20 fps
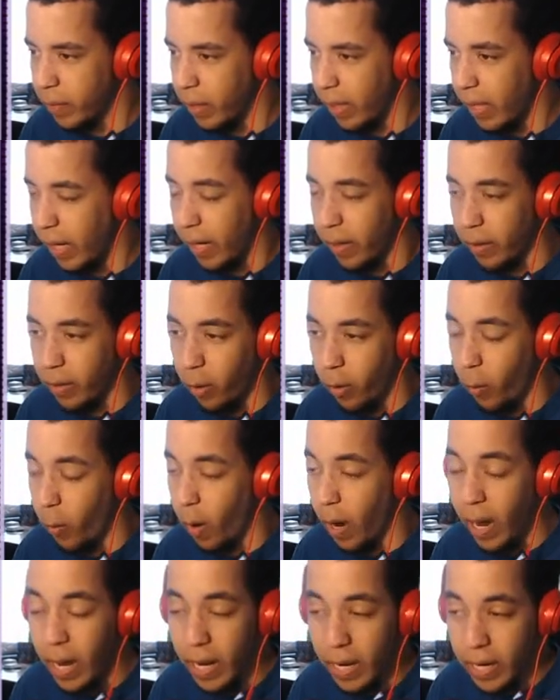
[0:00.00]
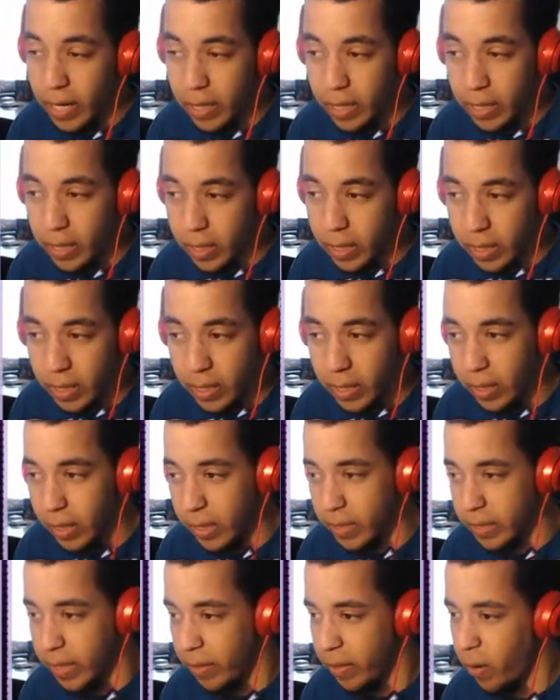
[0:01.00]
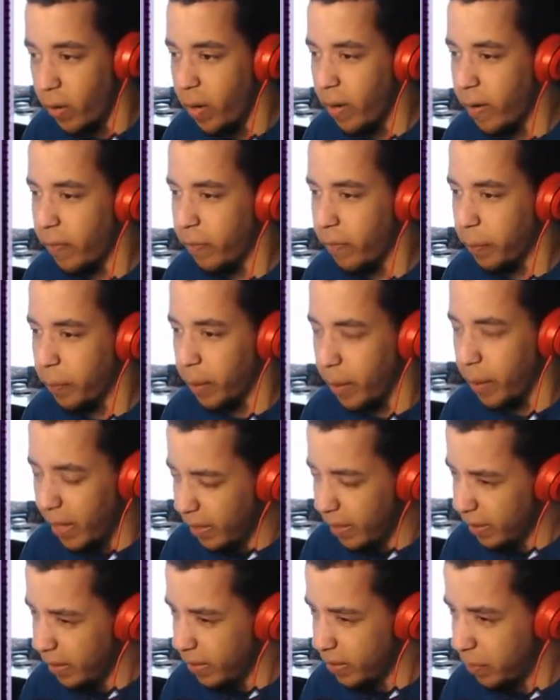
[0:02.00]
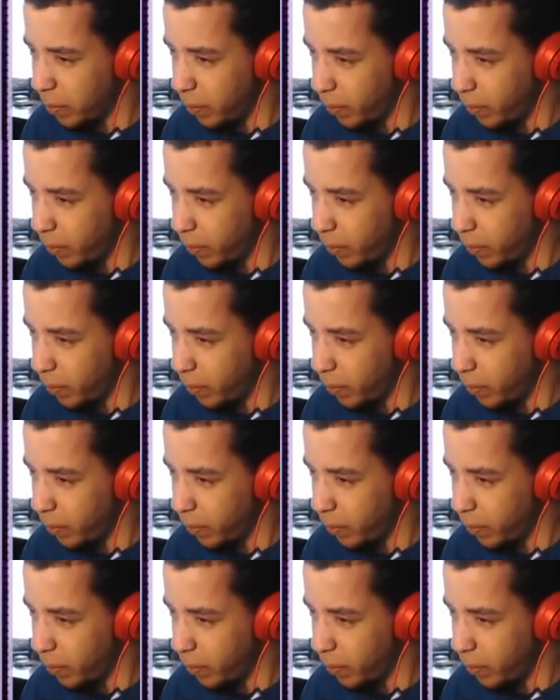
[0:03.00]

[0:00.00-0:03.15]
I don't know why. Because I know I've played this